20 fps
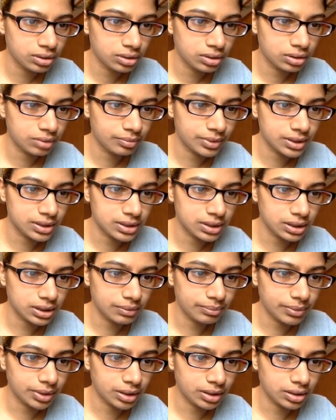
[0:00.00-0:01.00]
I'm going to delete
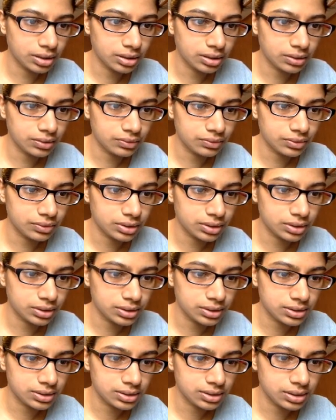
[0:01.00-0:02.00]
my clone.
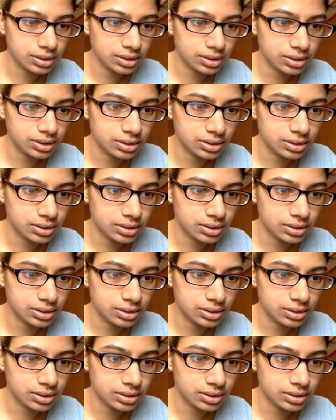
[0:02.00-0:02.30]
Let's see.